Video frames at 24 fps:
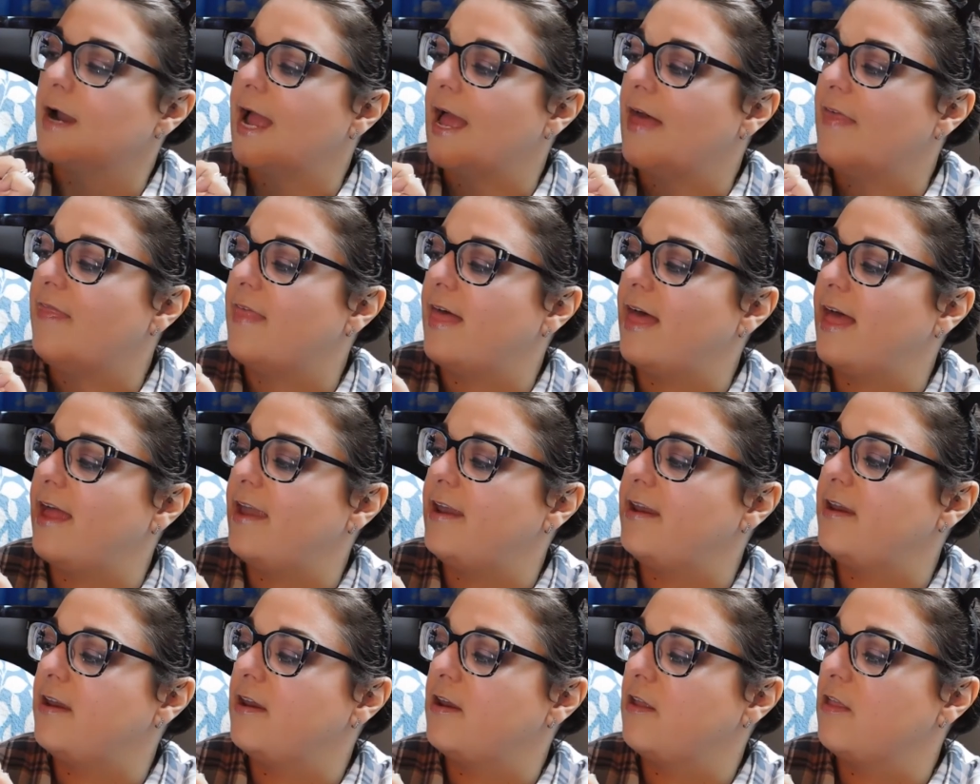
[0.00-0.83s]
and
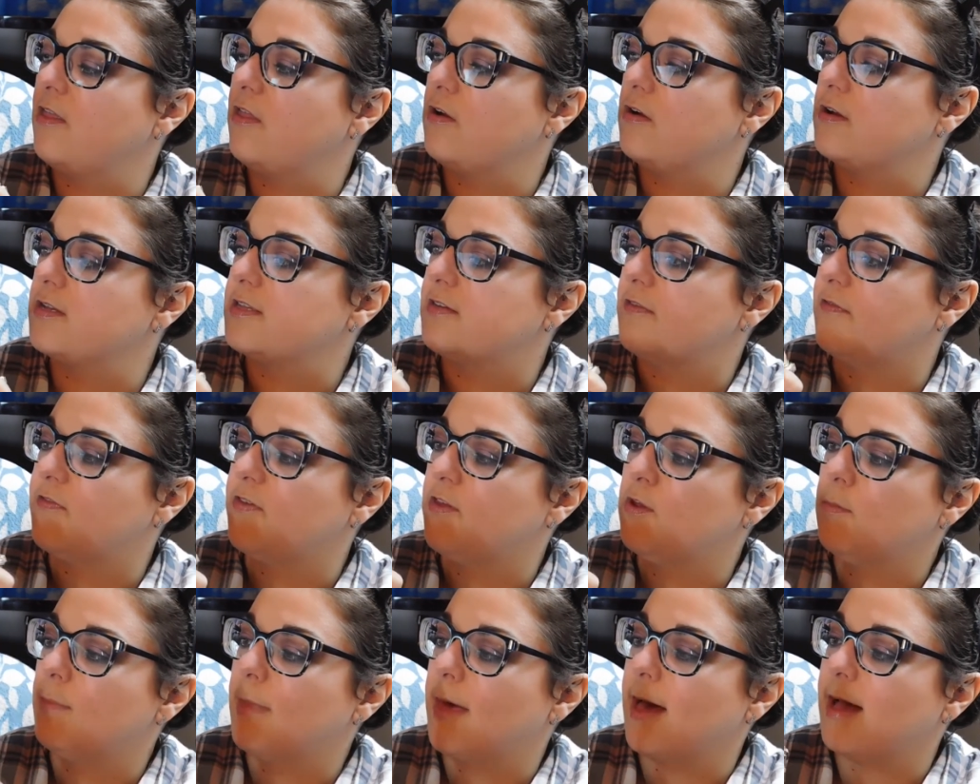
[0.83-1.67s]
then there's a
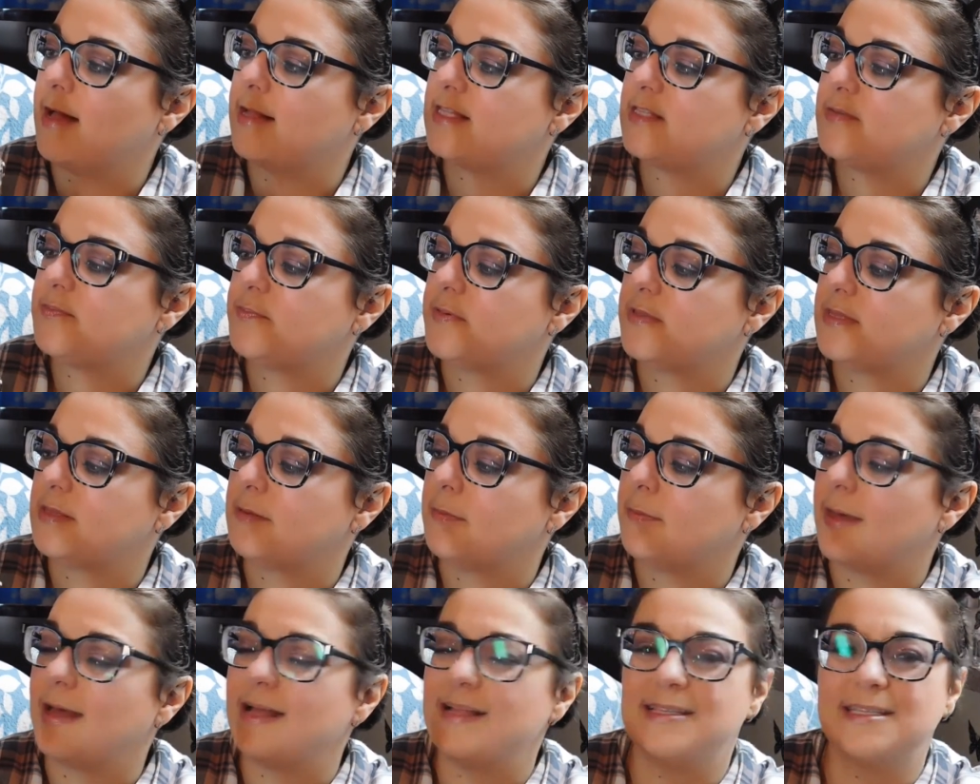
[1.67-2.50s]
few mattes, but the
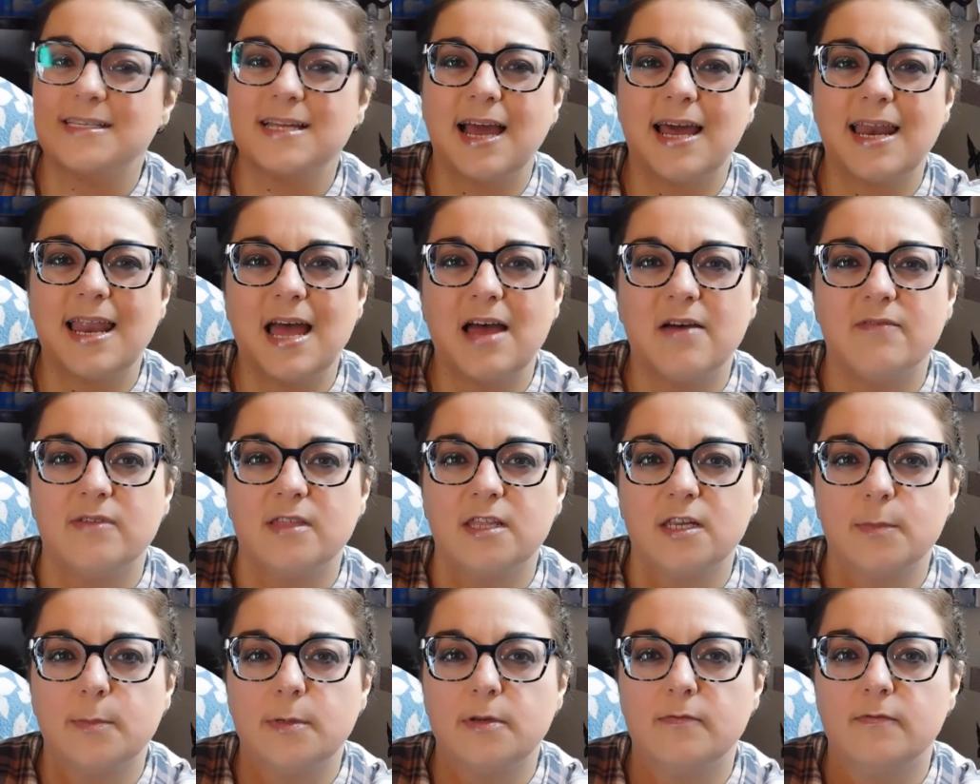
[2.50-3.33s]
mattes kind of have a
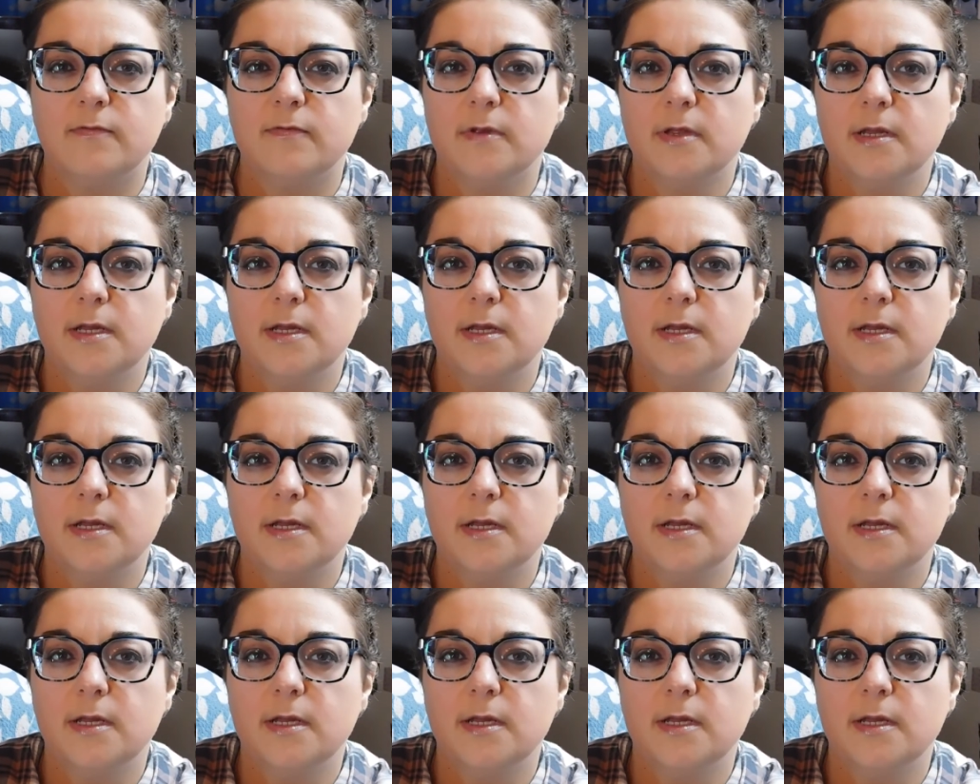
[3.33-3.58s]
little bit of